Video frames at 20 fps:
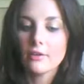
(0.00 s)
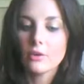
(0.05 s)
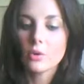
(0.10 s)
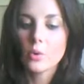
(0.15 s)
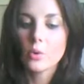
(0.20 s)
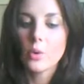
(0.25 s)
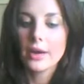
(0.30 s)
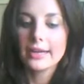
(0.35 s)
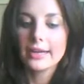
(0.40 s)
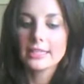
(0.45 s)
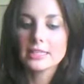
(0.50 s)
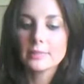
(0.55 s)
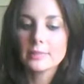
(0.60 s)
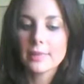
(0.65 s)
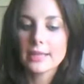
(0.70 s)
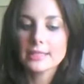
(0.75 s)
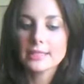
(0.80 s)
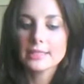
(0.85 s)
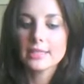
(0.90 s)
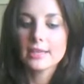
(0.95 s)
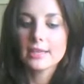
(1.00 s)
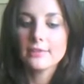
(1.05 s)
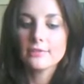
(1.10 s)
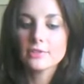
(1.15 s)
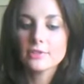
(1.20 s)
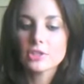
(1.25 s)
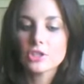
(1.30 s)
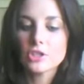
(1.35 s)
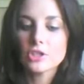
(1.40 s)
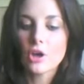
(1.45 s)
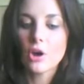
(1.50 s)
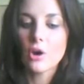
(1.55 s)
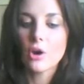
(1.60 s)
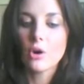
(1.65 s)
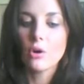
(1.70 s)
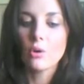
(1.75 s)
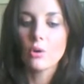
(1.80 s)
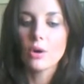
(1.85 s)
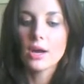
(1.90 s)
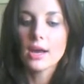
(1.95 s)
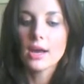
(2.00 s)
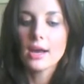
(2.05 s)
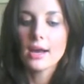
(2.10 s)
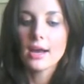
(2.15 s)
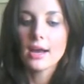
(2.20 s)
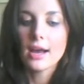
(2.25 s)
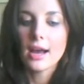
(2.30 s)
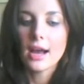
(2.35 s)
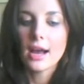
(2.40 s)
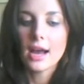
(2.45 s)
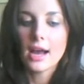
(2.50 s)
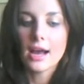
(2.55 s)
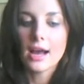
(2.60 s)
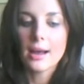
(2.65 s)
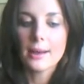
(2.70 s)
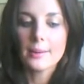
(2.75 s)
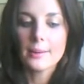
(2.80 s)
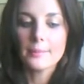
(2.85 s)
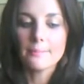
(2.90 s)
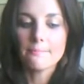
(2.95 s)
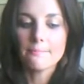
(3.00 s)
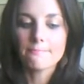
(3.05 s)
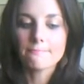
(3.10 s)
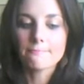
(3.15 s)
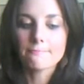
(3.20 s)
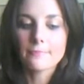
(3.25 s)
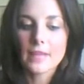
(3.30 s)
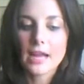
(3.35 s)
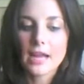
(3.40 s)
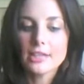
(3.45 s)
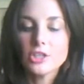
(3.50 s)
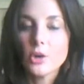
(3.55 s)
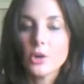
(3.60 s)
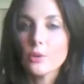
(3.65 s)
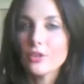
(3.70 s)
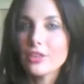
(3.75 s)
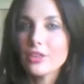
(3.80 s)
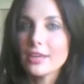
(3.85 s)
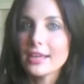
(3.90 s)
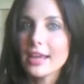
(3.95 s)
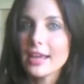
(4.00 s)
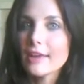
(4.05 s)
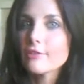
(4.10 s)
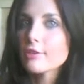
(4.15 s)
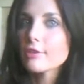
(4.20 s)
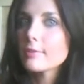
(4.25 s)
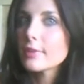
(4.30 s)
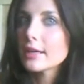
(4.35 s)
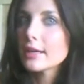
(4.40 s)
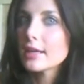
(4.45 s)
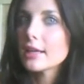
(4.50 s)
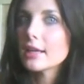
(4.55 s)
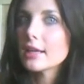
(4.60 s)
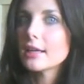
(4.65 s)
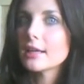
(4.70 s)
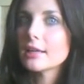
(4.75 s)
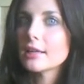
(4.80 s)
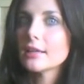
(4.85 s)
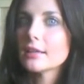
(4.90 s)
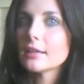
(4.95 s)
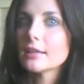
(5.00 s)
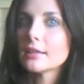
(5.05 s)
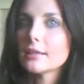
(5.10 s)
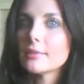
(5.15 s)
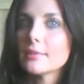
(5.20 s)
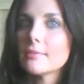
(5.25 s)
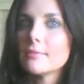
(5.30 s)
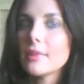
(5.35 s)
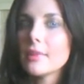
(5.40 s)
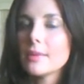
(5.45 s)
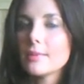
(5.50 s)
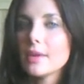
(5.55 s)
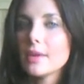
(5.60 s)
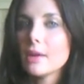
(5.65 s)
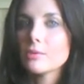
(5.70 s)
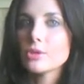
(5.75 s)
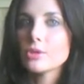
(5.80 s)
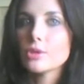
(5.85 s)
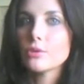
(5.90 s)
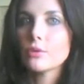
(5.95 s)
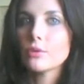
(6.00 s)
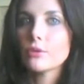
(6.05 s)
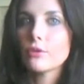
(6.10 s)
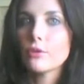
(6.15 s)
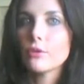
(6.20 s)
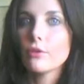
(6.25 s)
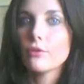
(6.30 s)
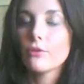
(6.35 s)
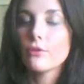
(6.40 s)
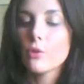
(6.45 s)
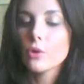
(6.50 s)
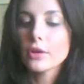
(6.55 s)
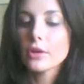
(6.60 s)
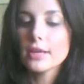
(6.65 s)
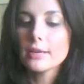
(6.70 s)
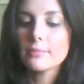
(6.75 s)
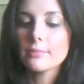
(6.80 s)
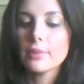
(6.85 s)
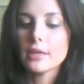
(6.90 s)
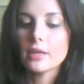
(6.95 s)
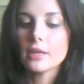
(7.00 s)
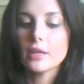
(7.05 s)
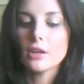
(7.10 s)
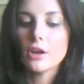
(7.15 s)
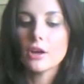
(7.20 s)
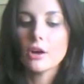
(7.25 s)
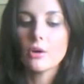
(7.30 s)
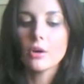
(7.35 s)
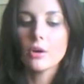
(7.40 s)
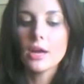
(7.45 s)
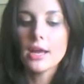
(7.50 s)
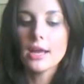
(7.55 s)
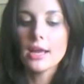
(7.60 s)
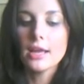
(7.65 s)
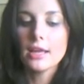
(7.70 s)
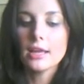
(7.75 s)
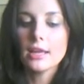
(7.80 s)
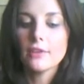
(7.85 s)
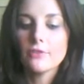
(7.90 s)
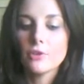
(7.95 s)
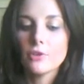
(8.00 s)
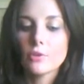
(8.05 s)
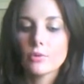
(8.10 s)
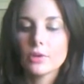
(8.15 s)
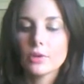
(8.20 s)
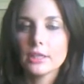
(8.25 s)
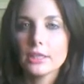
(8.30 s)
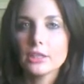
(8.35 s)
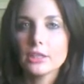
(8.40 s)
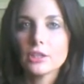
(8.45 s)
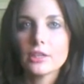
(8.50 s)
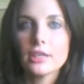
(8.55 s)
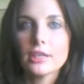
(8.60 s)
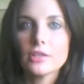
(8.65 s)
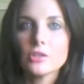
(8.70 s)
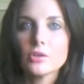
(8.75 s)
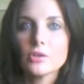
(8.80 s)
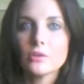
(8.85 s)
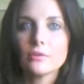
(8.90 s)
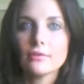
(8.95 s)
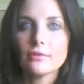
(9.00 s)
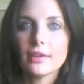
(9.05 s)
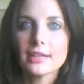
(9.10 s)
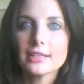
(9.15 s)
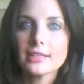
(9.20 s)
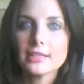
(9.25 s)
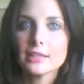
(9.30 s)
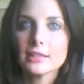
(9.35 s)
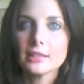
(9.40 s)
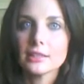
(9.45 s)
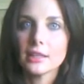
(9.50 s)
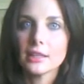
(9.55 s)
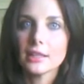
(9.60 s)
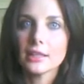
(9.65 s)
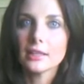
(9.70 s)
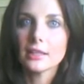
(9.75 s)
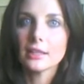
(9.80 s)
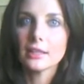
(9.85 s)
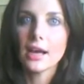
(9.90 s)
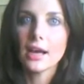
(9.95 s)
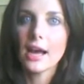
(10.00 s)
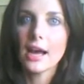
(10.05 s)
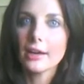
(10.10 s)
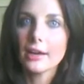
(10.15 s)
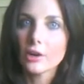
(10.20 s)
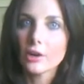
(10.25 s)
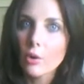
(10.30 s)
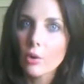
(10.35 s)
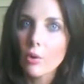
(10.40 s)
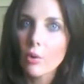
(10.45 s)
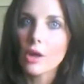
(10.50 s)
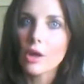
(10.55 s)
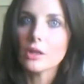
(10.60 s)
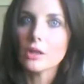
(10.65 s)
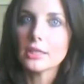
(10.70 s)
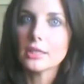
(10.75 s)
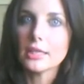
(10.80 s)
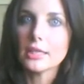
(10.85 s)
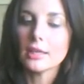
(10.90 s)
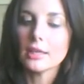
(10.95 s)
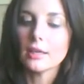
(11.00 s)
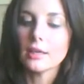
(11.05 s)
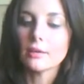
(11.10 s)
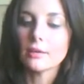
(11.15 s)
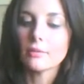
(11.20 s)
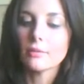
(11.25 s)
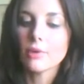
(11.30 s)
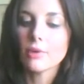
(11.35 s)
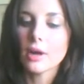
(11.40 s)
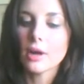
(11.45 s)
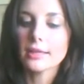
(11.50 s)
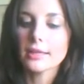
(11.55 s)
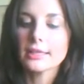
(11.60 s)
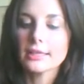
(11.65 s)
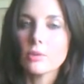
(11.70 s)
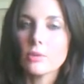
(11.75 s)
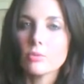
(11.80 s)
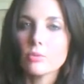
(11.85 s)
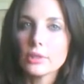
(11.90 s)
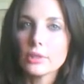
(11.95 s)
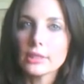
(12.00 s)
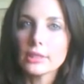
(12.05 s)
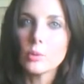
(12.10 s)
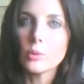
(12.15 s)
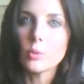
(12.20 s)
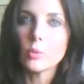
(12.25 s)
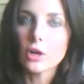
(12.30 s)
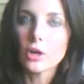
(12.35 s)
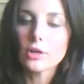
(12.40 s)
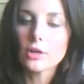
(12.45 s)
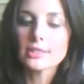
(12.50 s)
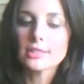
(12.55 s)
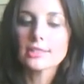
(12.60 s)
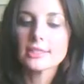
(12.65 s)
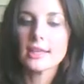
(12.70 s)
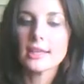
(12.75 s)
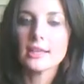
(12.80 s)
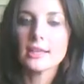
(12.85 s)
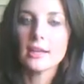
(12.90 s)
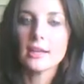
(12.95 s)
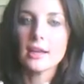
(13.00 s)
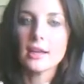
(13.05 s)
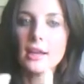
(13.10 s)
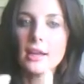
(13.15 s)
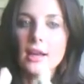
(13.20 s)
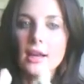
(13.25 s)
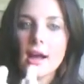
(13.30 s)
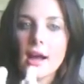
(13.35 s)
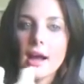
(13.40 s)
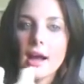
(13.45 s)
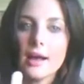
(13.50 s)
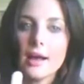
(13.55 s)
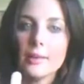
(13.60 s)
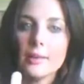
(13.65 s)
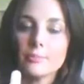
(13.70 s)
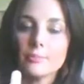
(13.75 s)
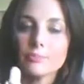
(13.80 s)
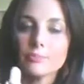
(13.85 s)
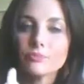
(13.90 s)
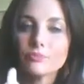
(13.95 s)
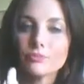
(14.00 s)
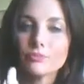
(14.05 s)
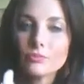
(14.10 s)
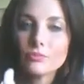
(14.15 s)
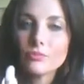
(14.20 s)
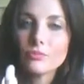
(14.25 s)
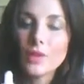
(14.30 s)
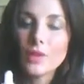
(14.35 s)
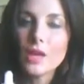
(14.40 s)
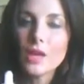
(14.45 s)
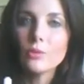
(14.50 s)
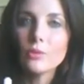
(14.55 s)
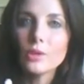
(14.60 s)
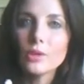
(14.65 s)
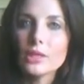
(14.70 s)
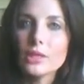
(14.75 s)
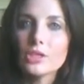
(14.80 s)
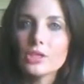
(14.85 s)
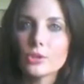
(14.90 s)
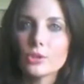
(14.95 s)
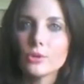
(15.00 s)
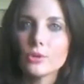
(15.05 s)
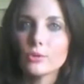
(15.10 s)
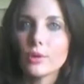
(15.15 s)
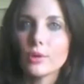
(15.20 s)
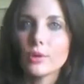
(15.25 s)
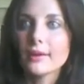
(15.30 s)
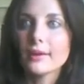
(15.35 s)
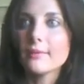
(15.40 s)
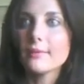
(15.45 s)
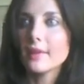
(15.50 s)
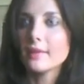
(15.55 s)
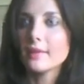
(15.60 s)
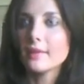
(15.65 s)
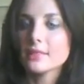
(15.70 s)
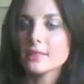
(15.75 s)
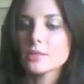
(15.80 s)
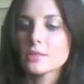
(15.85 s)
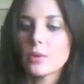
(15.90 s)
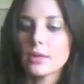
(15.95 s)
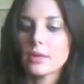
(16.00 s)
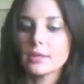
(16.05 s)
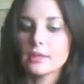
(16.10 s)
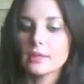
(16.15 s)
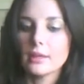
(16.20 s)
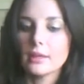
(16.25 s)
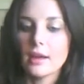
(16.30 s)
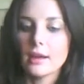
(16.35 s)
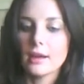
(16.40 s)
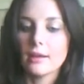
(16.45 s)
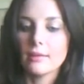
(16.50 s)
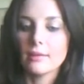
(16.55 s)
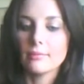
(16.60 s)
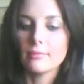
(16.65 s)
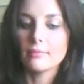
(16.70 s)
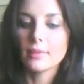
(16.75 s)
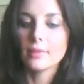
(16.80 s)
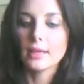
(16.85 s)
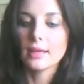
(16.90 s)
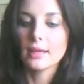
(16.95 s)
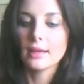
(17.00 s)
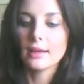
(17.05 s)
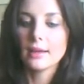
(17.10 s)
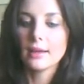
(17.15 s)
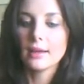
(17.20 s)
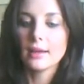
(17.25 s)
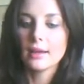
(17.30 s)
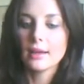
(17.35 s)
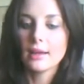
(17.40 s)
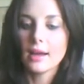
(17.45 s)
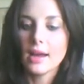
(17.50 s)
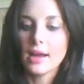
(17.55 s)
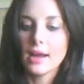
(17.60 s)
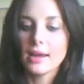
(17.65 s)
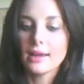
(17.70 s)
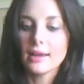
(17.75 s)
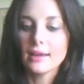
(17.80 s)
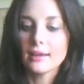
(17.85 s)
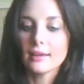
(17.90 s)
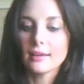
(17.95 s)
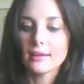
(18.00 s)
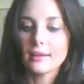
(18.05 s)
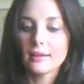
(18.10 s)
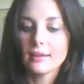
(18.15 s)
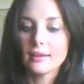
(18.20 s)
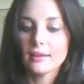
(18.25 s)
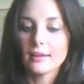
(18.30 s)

quite expensive, so, I don't think everybody may be able to afford it, but if you're really looking to invest in like a higher quality product that really works, then I really do recommend this one. I